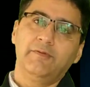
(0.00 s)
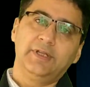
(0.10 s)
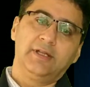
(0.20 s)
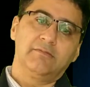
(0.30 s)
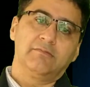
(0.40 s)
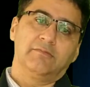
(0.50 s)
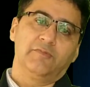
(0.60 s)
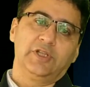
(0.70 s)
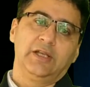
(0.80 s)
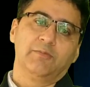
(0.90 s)
Within,
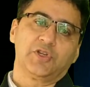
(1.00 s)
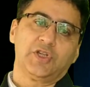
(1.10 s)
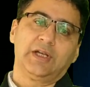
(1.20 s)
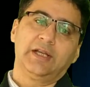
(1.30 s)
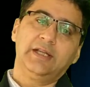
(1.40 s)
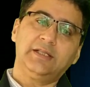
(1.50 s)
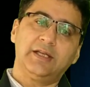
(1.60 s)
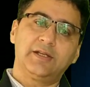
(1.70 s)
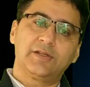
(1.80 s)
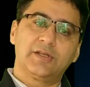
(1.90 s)
within machine learning,
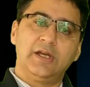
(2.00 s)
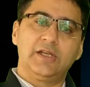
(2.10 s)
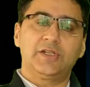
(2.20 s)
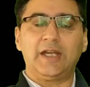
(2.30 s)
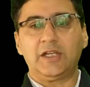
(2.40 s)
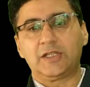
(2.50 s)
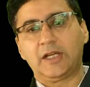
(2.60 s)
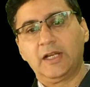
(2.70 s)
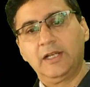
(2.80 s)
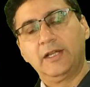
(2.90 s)
there is
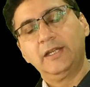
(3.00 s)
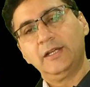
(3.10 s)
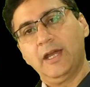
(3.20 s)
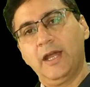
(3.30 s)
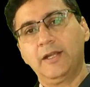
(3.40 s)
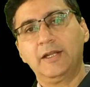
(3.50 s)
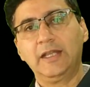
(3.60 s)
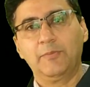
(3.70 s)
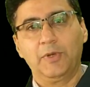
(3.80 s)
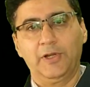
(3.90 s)
statistical learning and
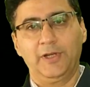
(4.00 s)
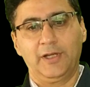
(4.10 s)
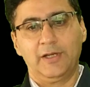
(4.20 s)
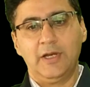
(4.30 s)
deep learning.